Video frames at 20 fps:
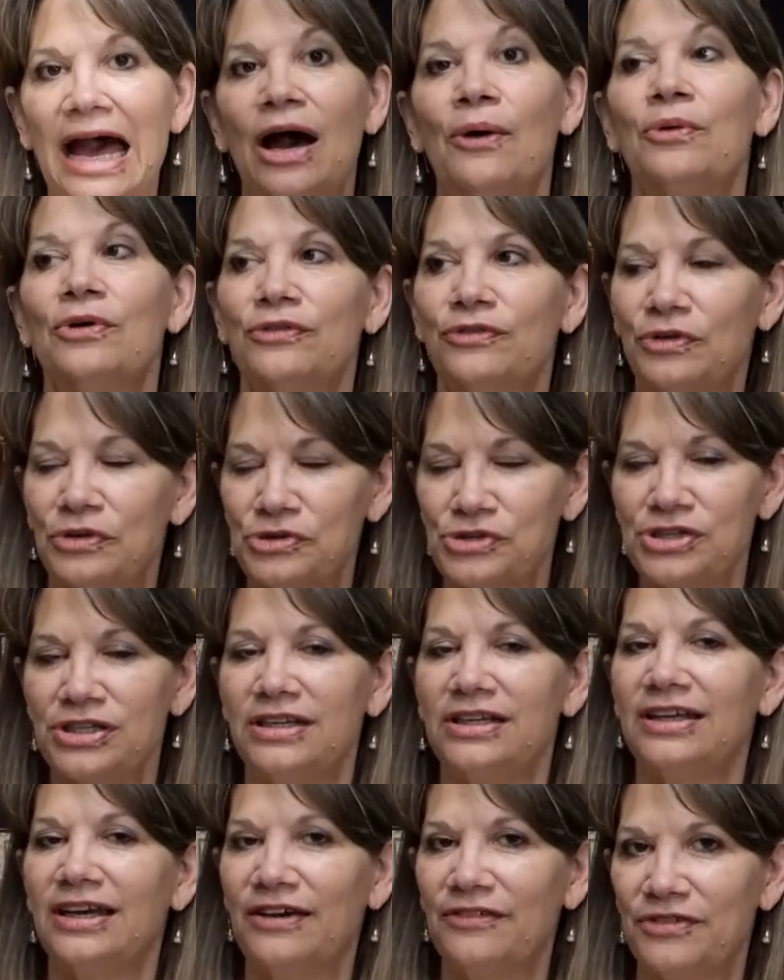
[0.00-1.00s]
our
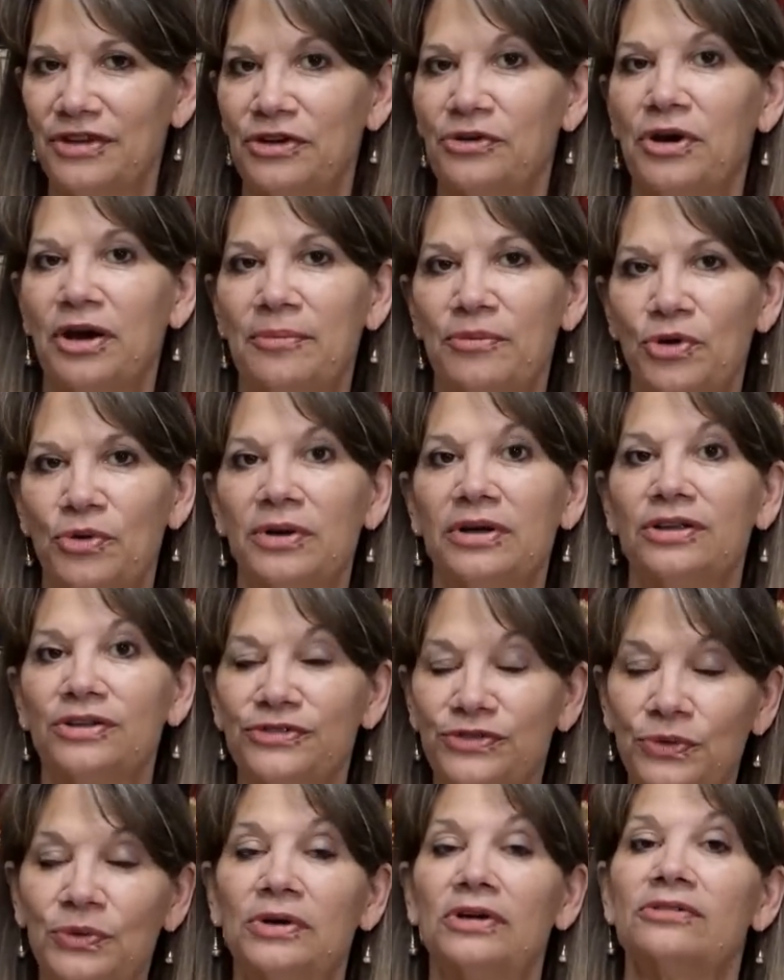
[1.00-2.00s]
version of the crumb quilt
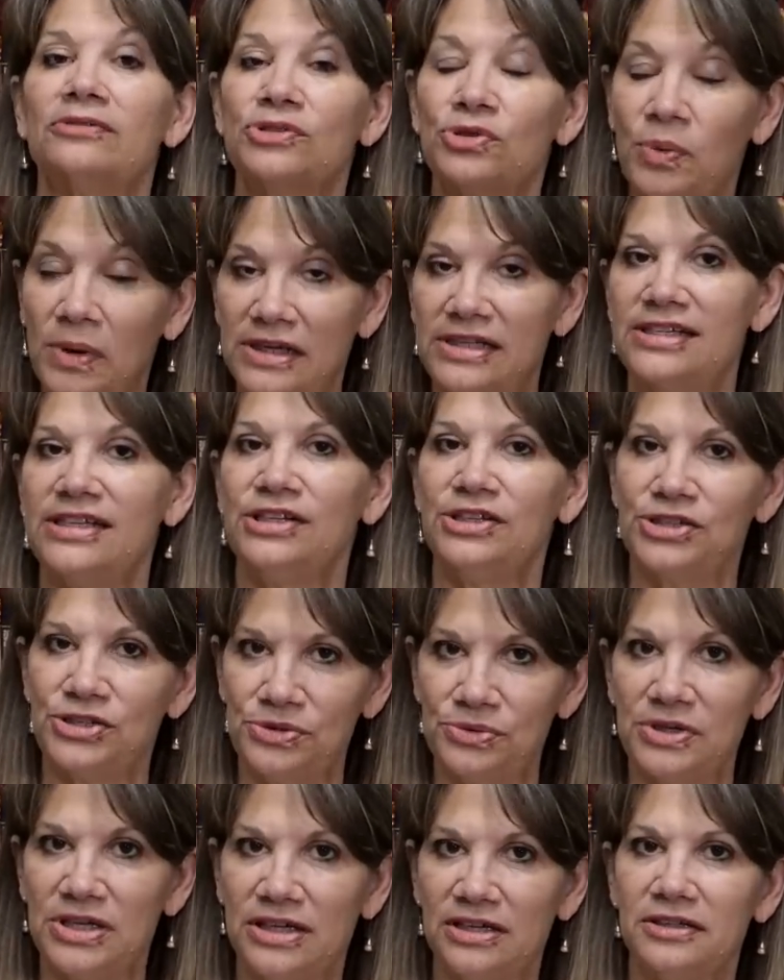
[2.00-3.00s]
for
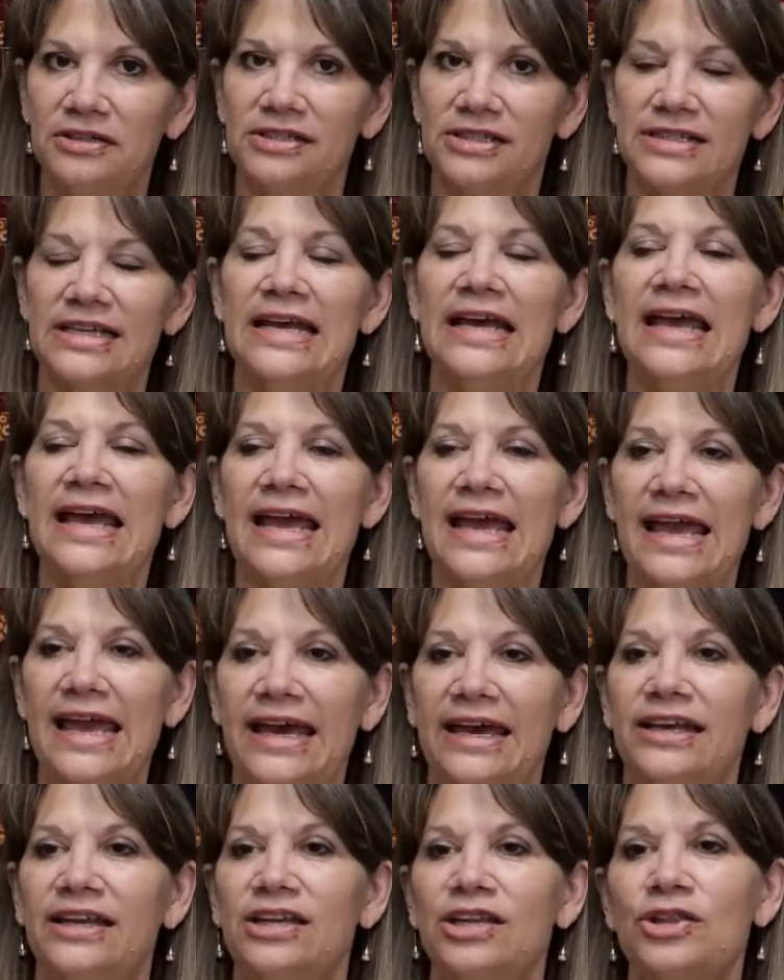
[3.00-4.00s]
22 years.
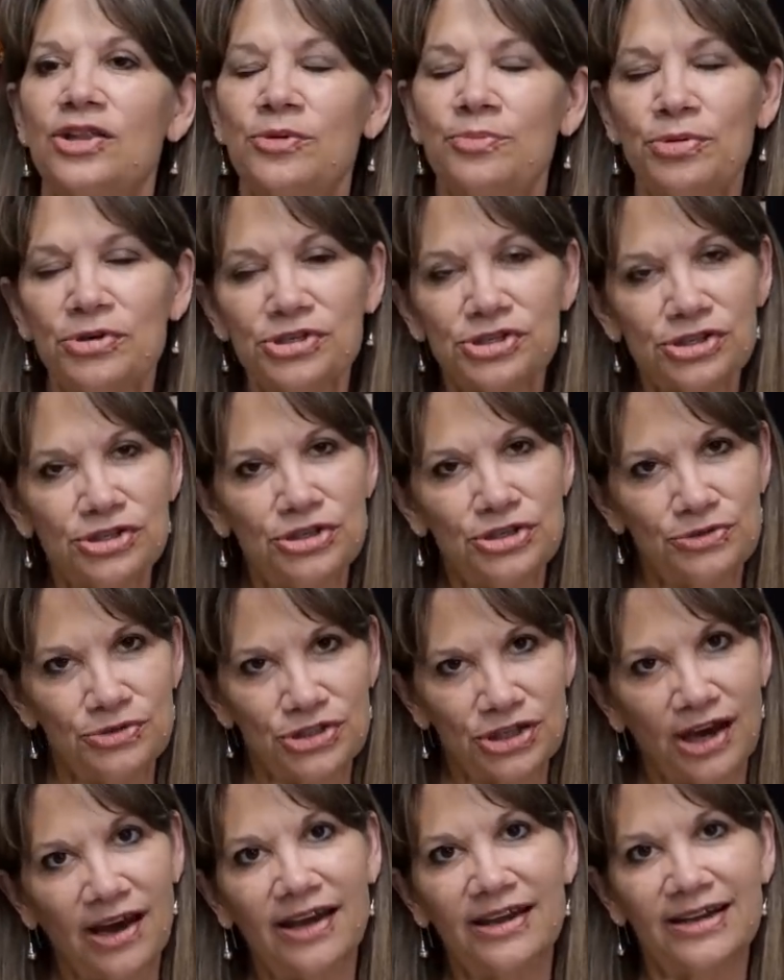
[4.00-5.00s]
And the person who
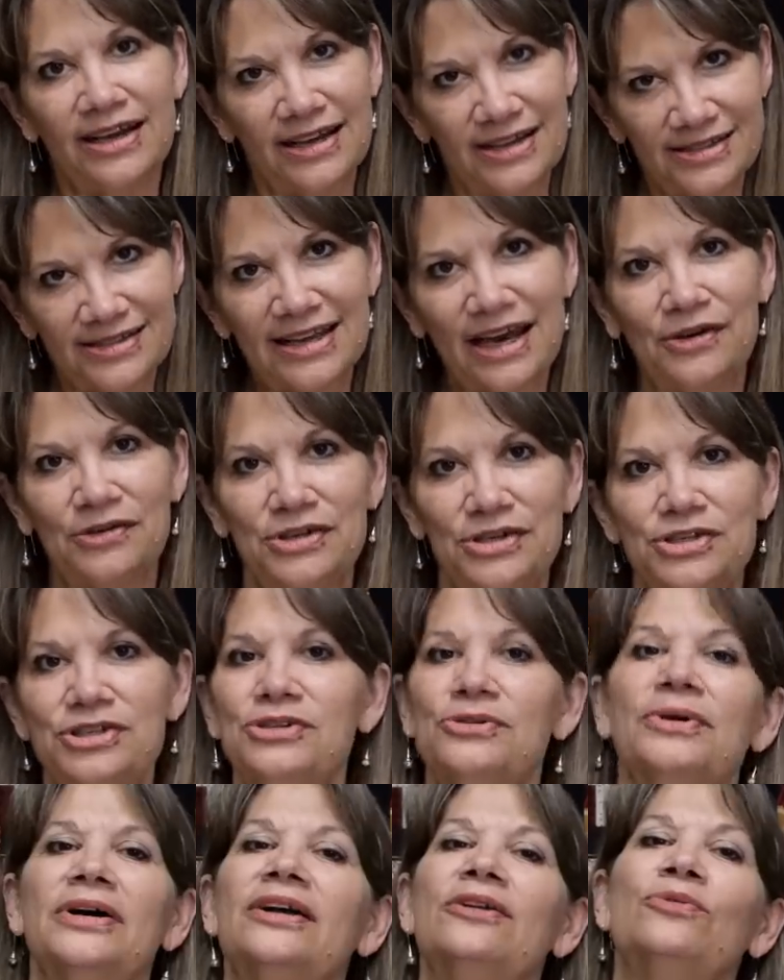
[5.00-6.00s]
taught us how to
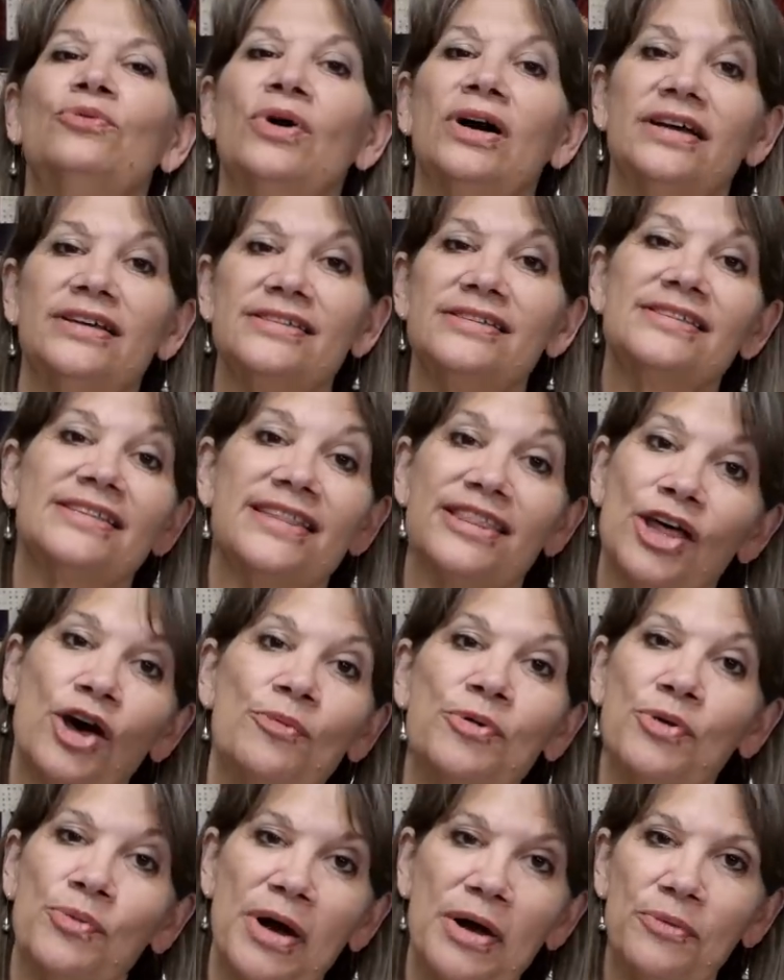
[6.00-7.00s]
do it was
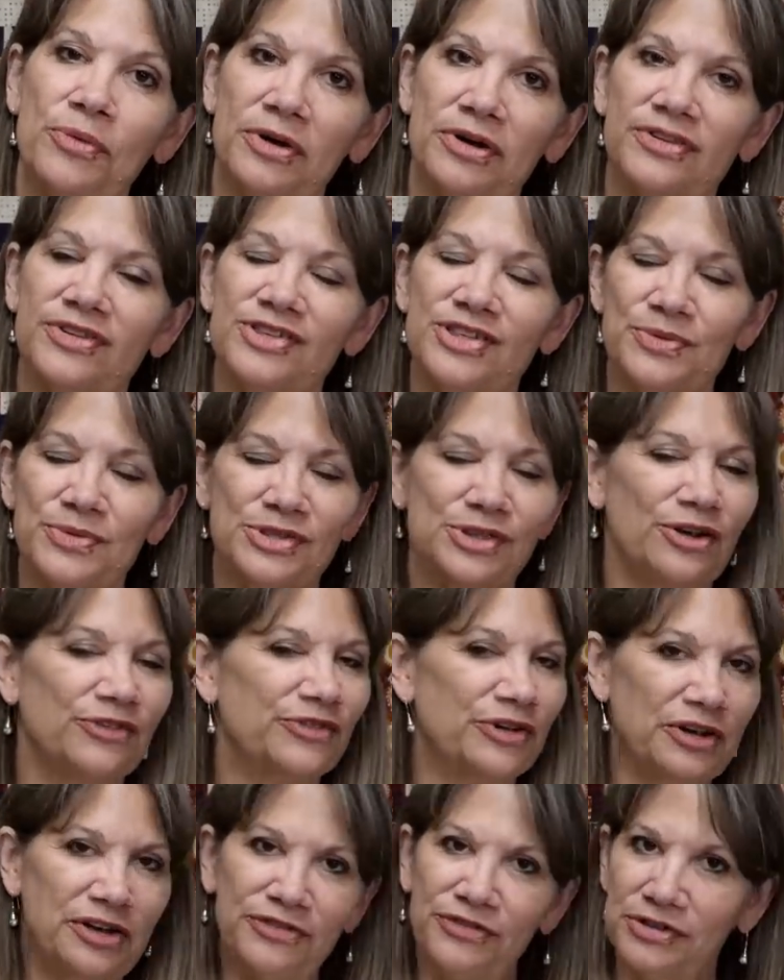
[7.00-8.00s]
Thelma Wentworth. She was our
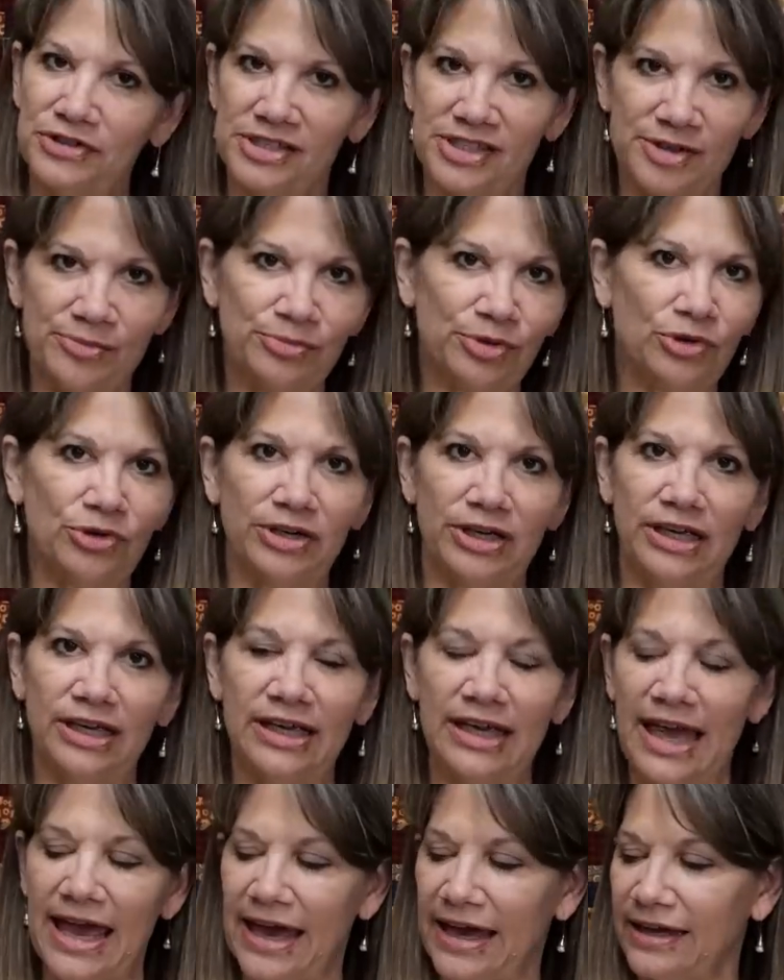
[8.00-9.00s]
very first
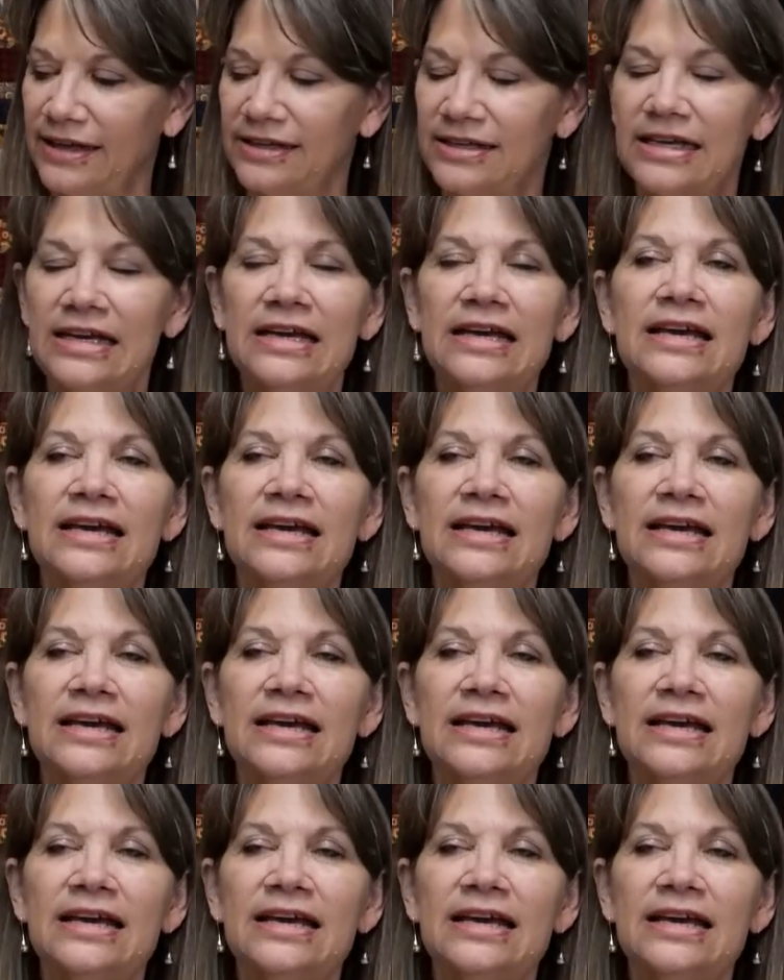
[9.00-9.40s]
employee, and